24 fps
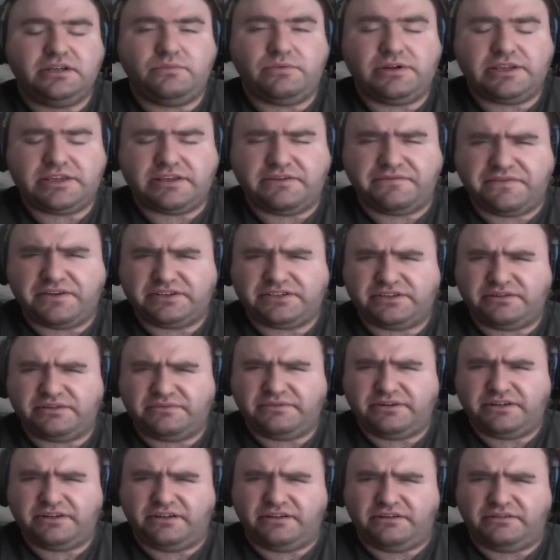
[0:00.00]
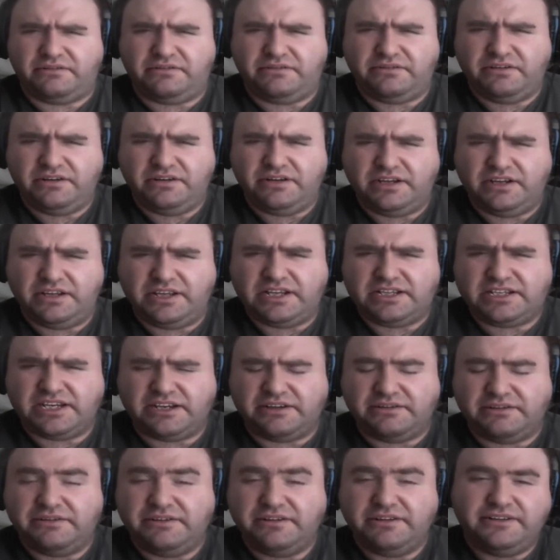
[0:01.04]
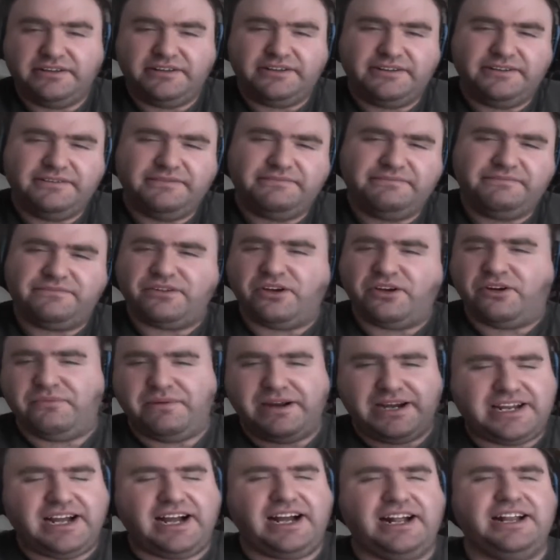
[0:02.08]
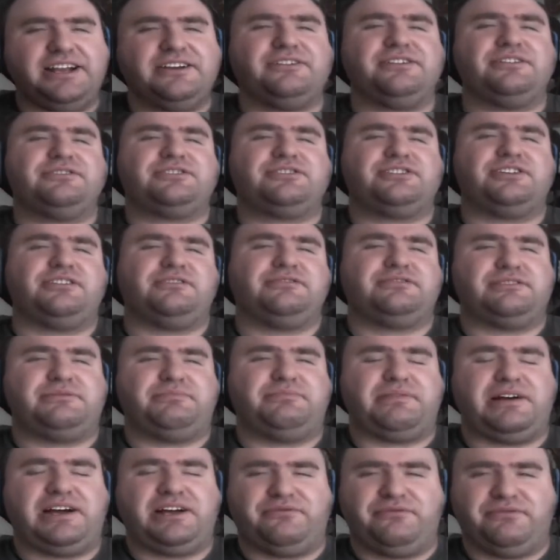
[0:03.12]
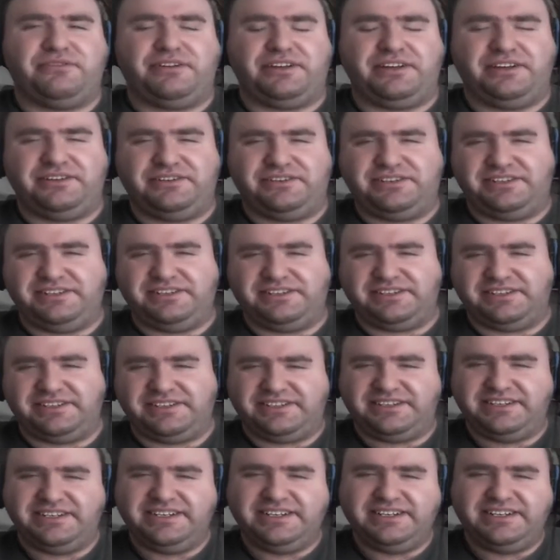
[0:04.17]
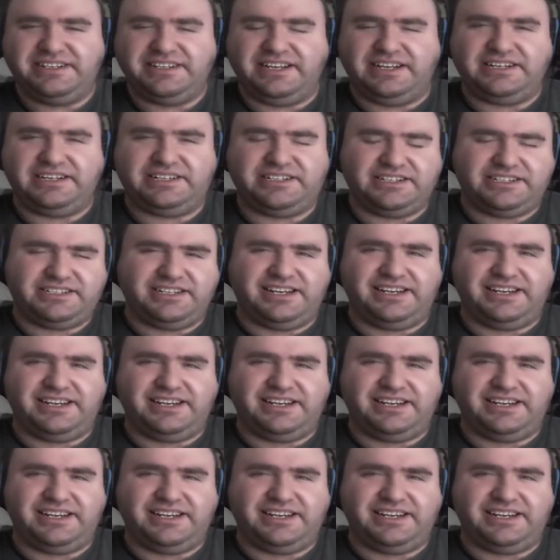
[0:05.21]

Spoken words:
What the fuck's going on? Are they taking... Oh my god, here she goes with the bottle again. Jesus. Like...